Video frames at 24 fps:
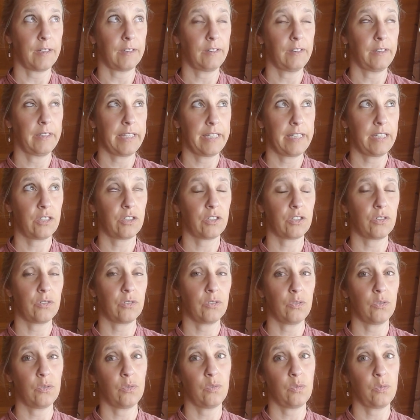a link
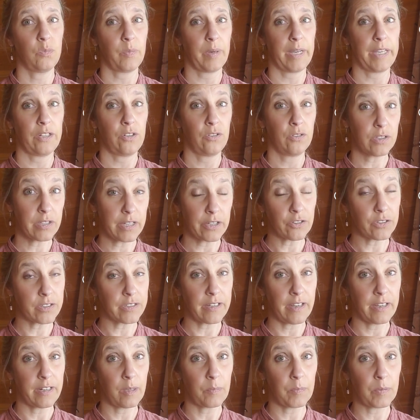to my newsletter
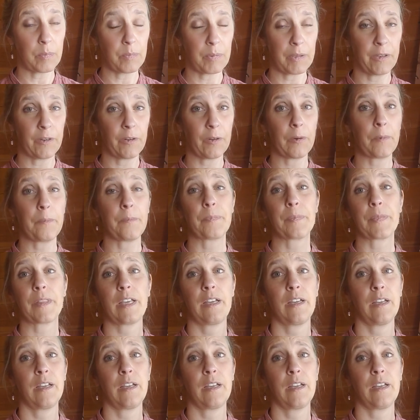sign up up here,